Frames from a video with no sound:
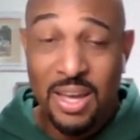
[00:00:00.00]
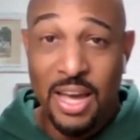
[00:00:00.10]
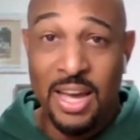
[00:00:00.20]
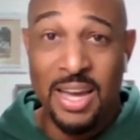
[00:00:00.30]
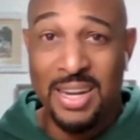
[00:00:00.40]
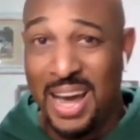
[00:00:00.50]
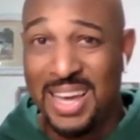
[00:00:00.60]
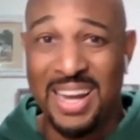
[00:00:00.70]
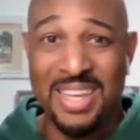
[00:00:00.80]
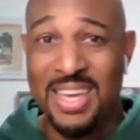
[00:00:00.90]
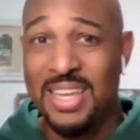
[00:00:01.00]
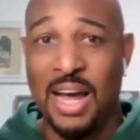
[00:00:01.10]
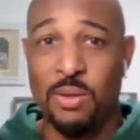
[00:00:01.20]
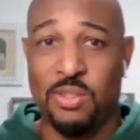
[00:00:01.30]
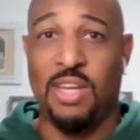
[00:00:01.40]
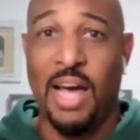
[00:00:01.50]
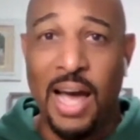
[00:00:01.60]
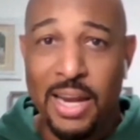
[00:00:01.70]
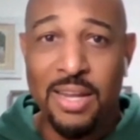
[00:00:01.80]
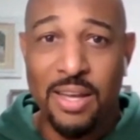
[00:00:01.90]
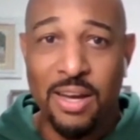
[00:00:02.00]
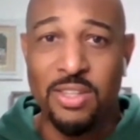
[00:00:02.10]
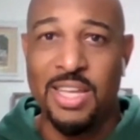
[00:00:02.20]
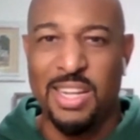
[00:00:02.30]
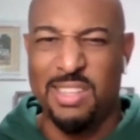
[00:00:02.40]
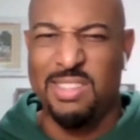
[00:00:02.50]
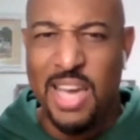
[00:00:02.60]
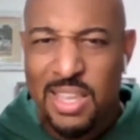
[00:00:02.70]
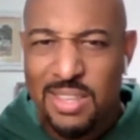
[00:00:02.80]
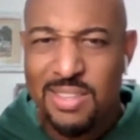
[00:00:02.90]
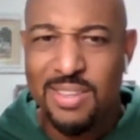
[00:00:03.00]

and I got to eat outside in a tent.